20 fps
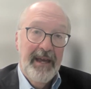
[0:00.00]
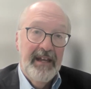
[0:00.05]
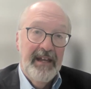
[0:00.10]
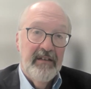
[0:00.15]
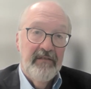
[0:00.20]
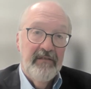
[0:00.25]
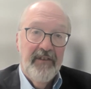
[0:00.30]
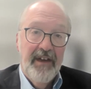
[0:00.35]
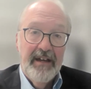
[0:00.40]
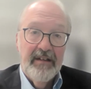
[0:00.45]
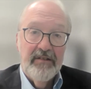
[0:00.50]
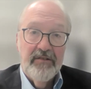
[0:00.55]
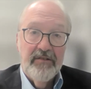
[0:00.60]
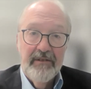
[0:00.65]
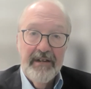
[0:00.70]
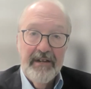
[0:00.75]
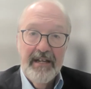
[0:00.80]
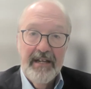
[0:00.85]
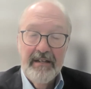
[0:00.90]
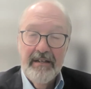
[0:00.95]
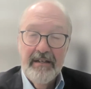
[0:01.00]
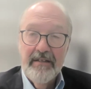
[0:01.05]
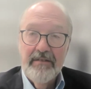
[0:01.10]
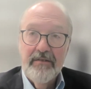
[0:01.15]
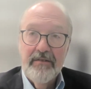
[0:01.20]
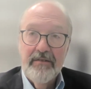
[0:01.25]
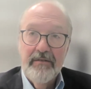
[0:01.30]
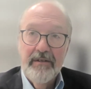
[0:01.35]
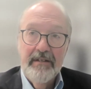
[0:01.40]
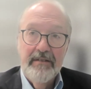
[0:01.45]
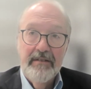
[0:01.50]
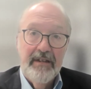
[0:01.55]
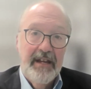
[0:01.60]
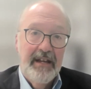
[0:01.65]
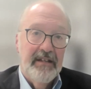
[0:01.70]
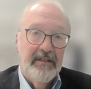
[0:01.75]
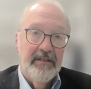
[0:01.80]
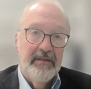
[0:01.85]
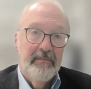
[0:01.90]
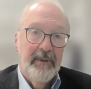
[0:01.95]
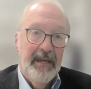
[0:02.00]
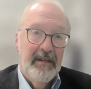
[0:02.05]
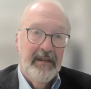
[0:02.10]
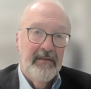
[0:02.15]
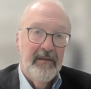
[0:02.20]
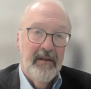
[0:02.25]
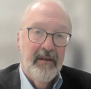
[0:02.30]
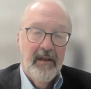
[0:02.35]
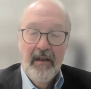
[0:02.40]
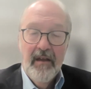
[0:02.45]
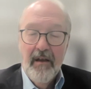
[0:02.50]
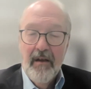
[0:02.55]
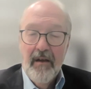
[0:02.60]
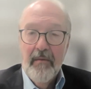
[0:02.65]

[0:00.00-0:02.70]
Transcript: manufacturing industries, and it's been